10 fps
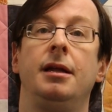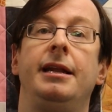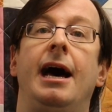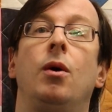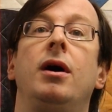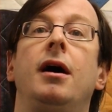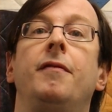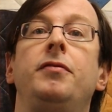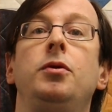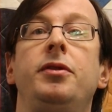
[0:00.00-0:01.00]
Now, a
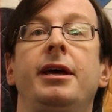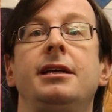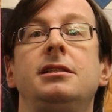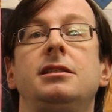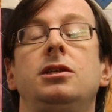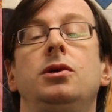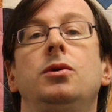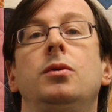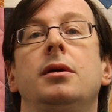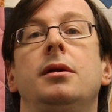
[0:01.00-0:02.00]
few things
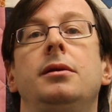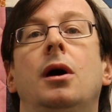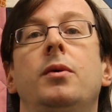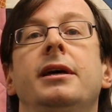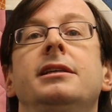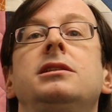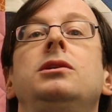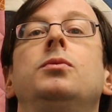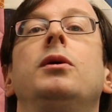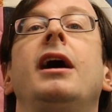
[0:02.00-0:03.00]
to note is
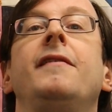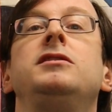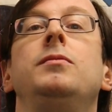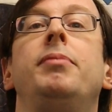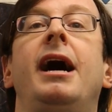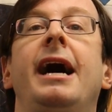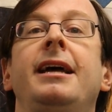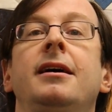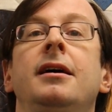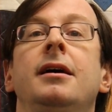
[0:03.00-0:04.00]
you will have to buy